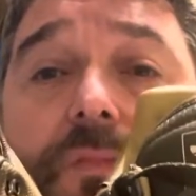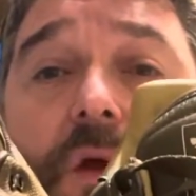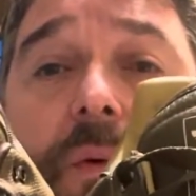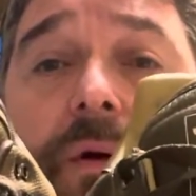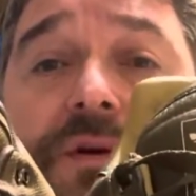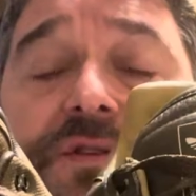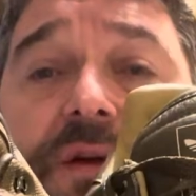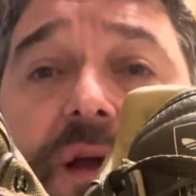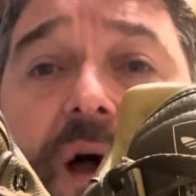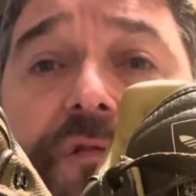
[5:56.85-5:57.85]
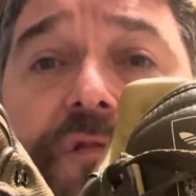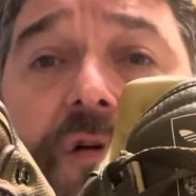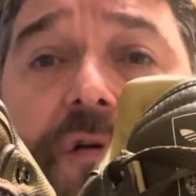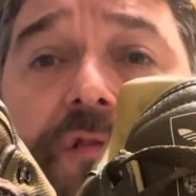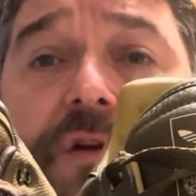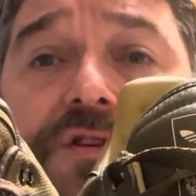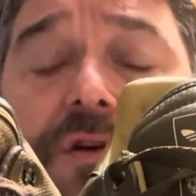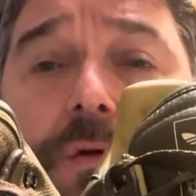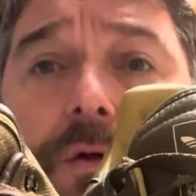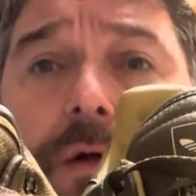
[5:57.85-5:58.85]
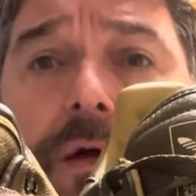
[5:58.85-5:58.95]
whereas the Carnforth original,